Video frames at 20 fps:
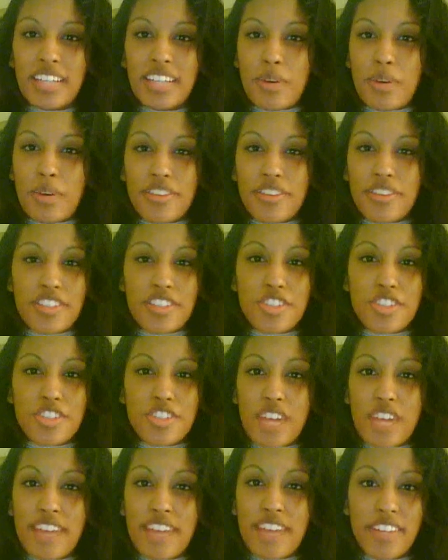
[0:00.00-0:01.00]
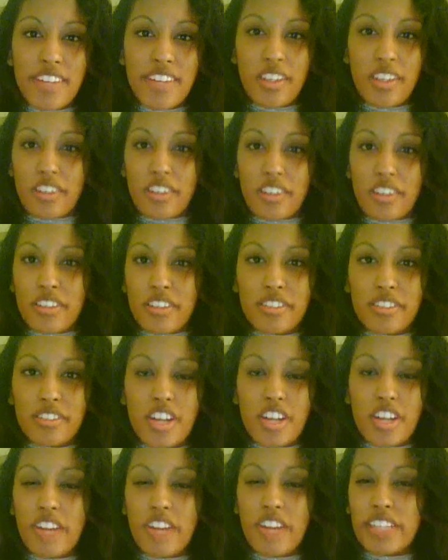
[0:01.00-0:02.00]
Now, whether it's driving or
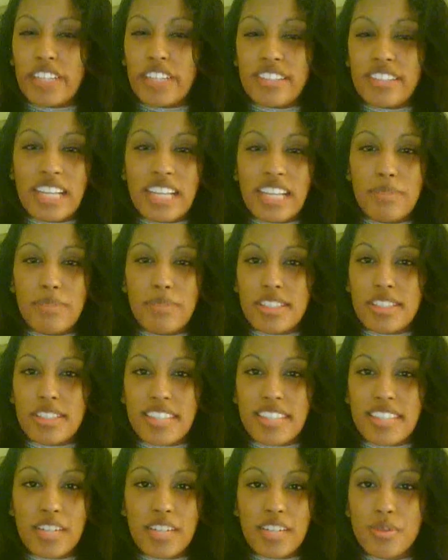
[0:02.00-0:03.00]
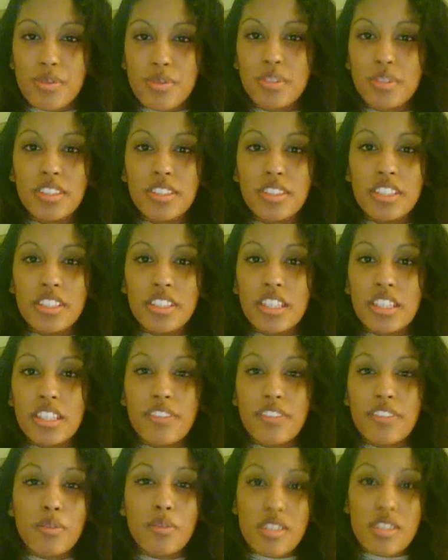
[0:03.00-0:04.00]
carving out time in his schedule,
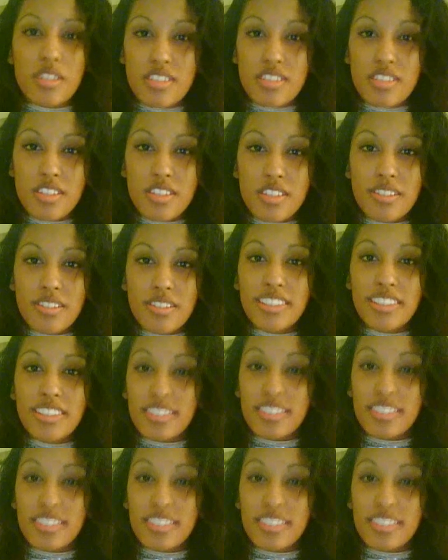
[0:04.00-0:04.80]
if he wants to do it,